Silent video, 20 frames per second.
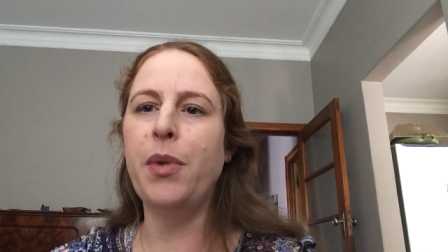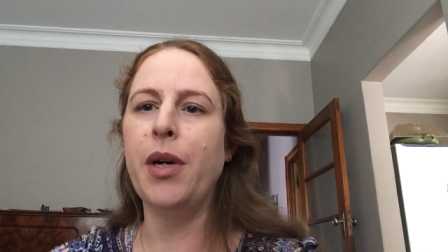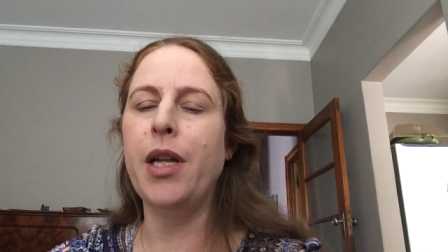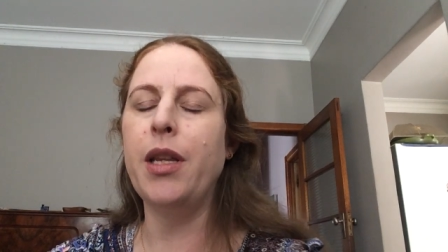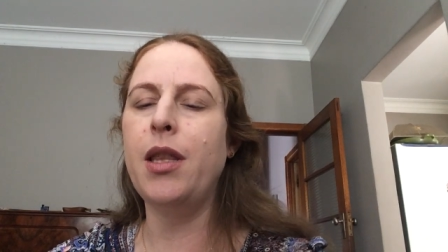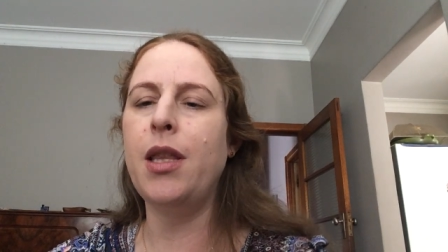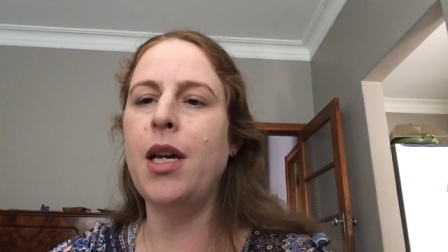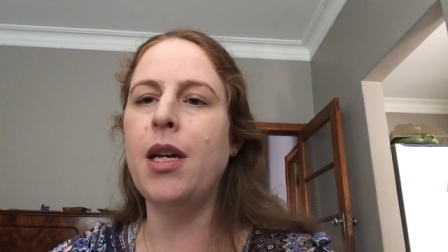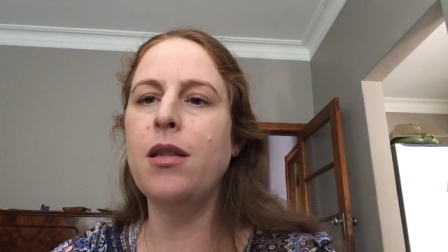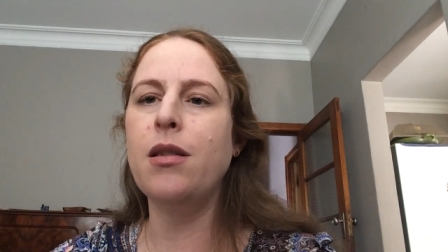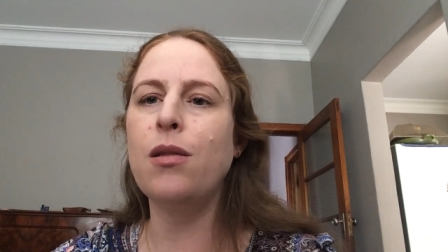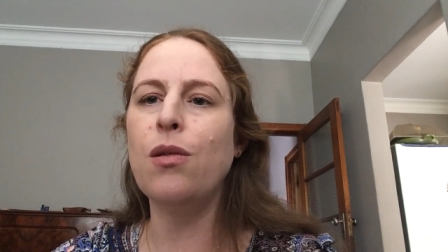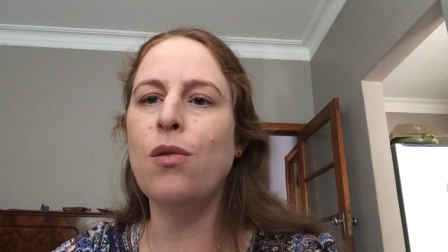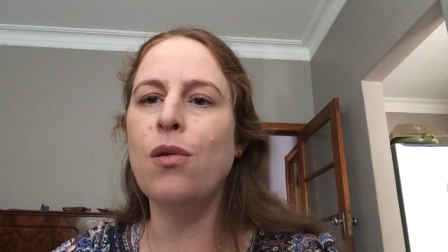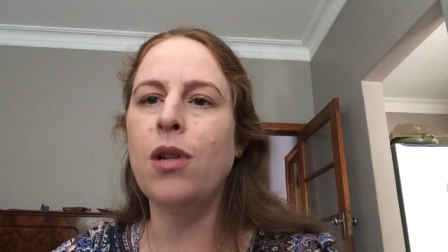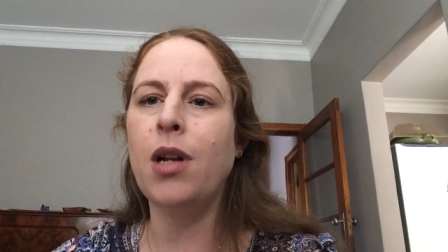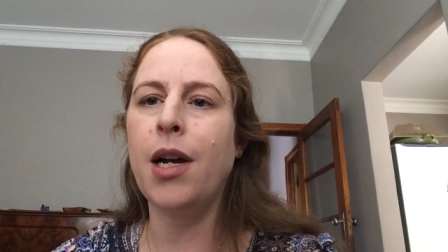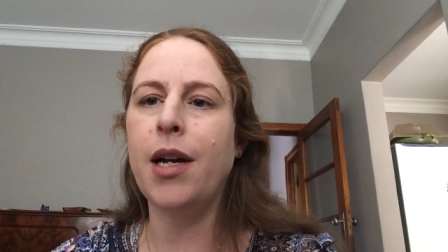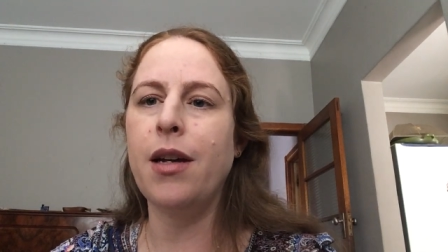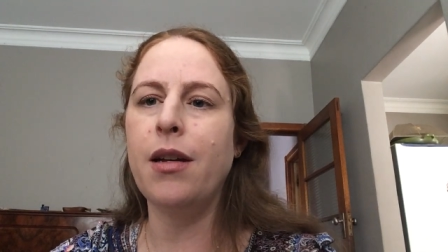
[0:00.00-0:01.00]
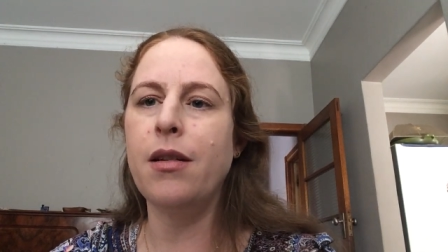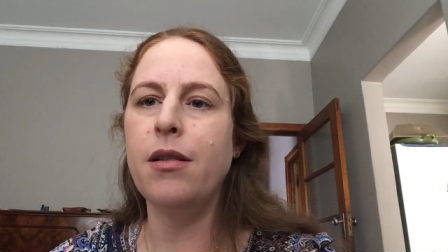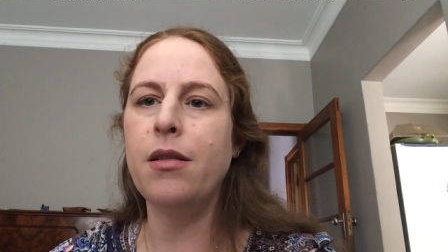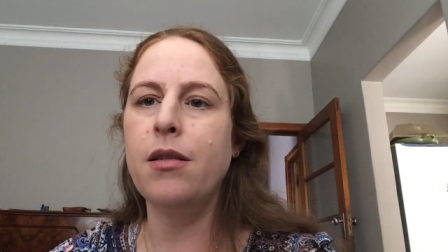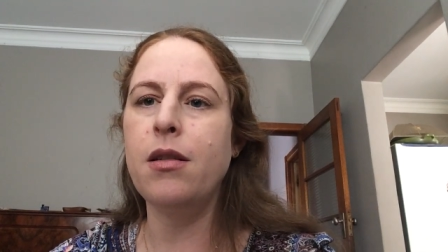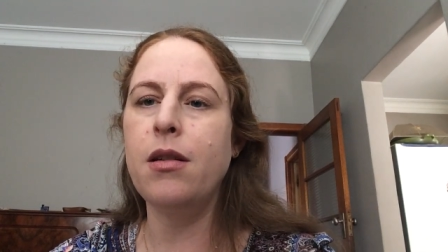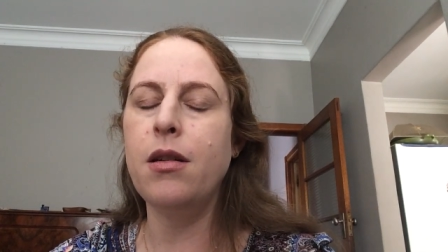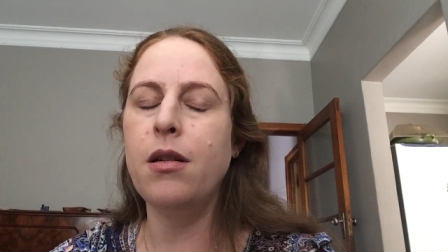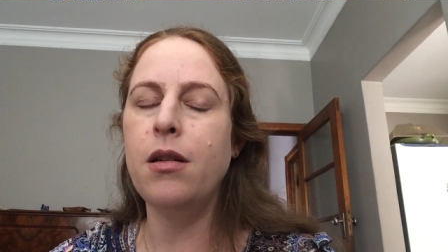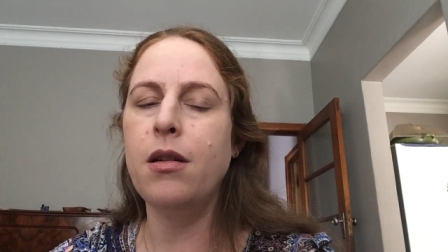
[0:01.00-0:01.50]
but that's all I
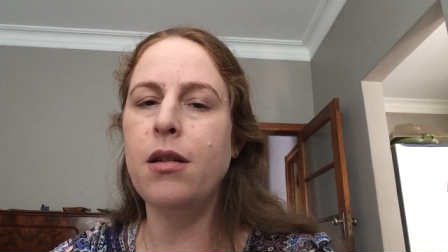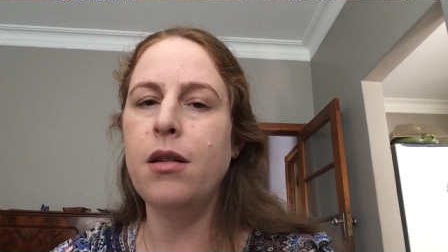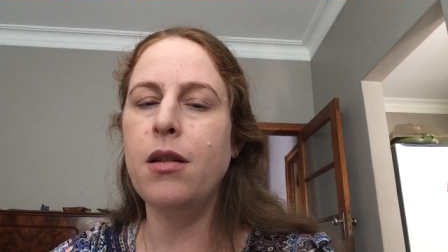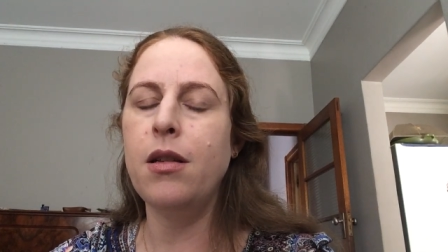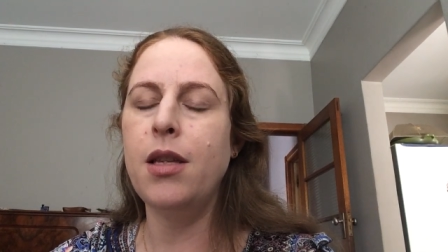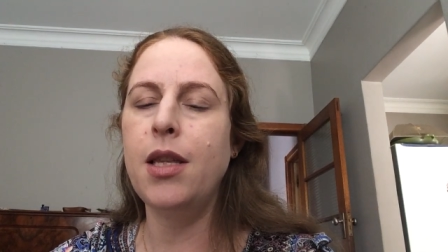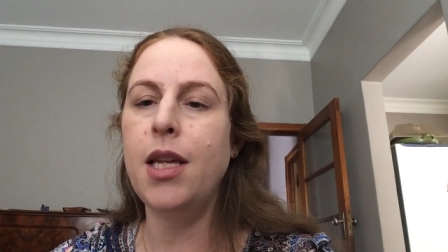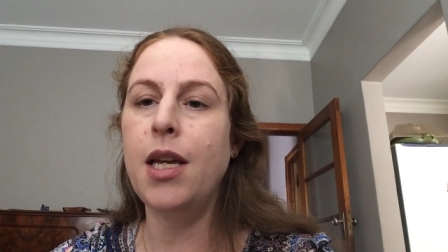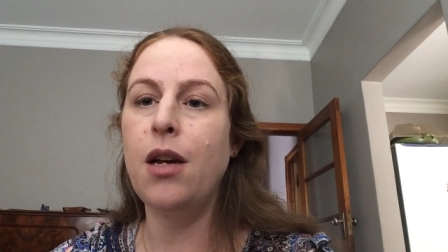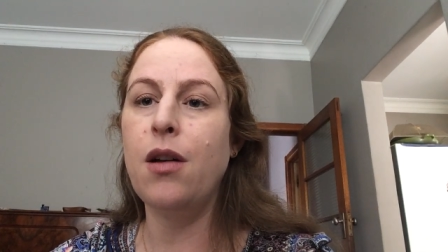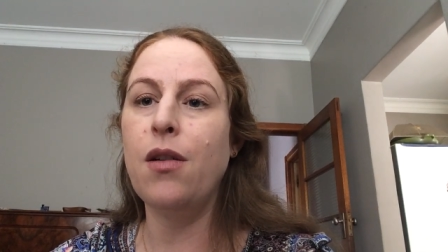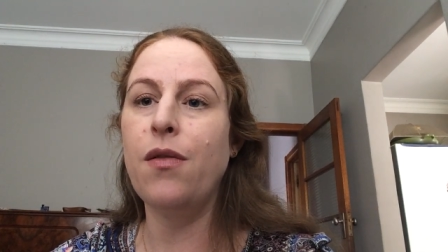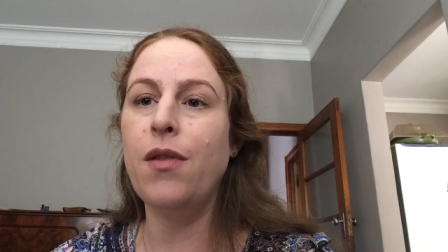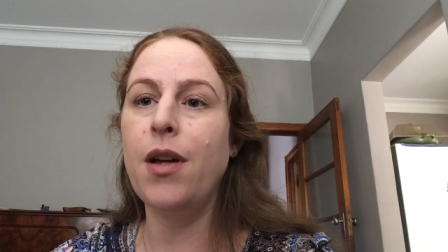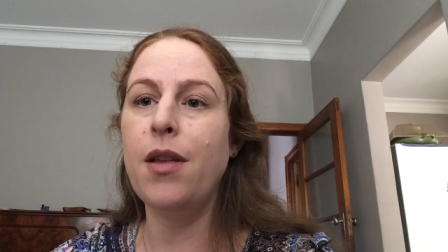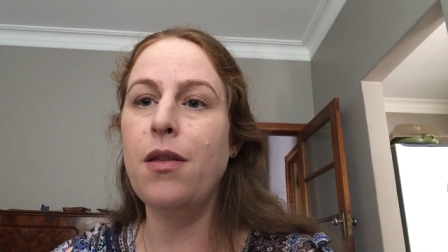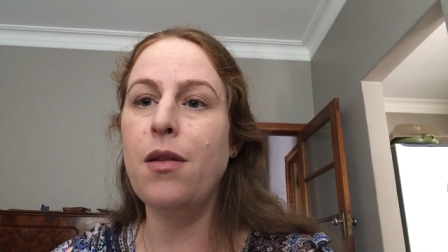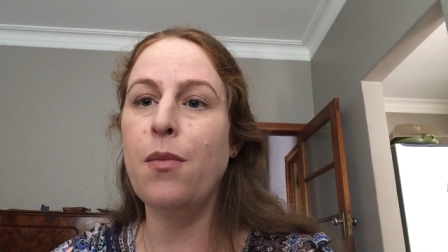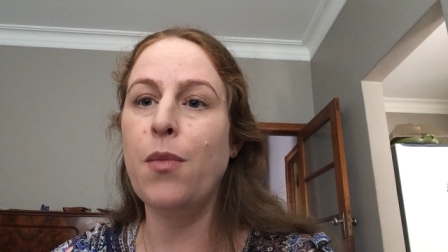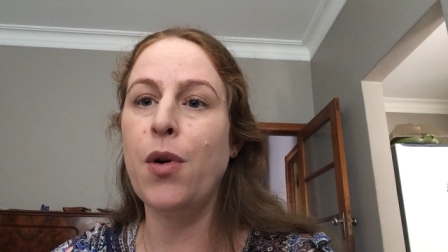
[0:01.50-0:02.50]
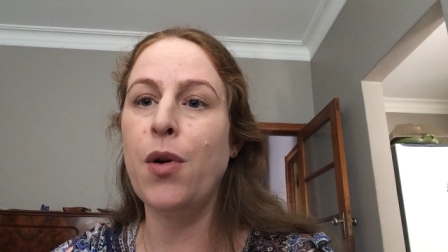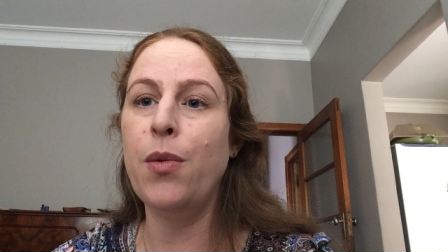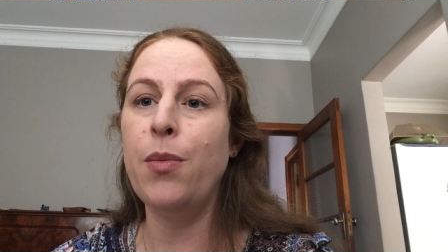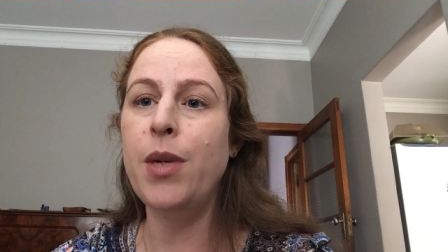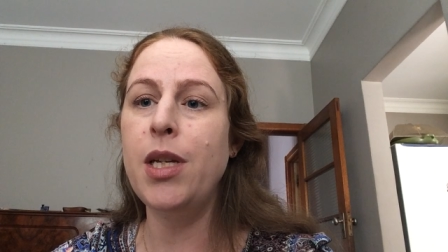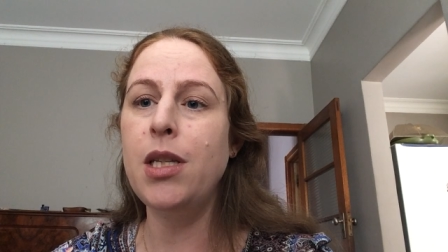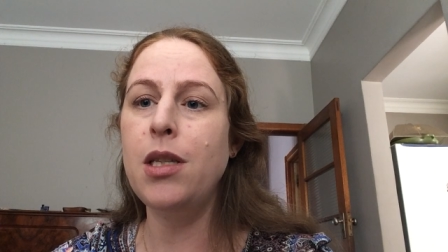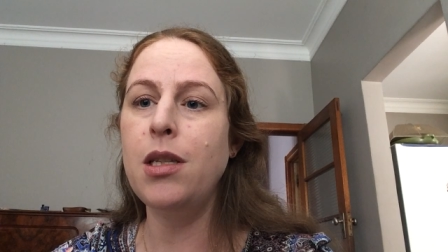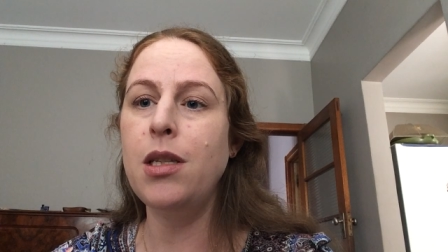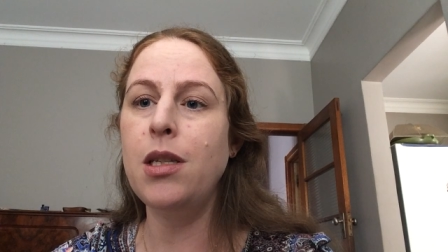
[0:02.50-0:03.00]
can think of at the
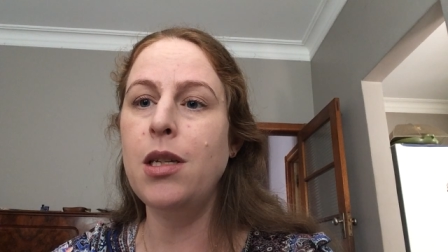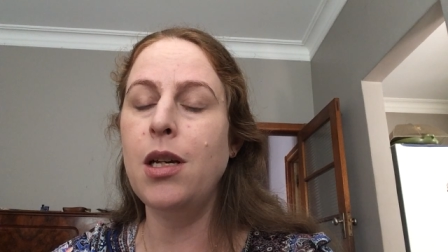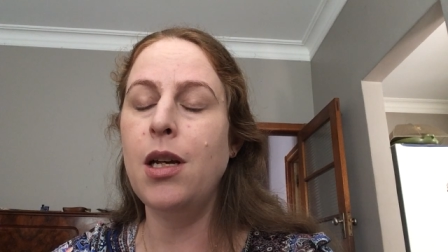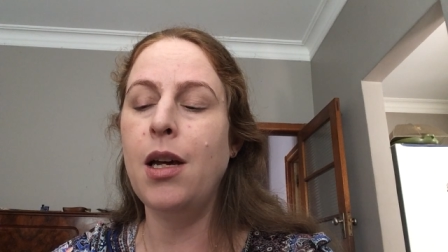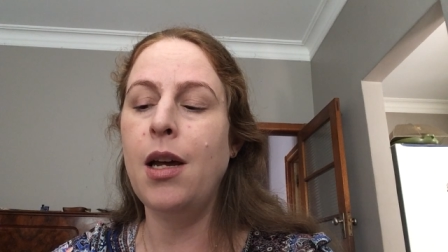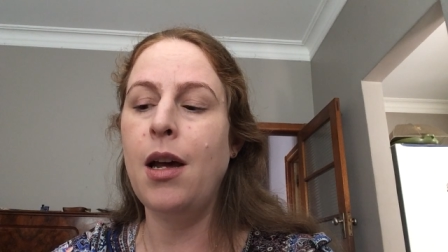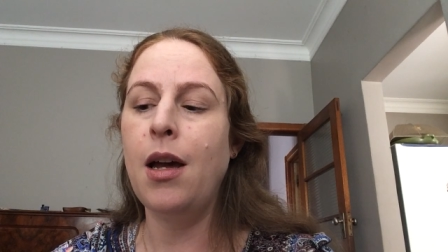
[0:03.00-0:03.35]
moment.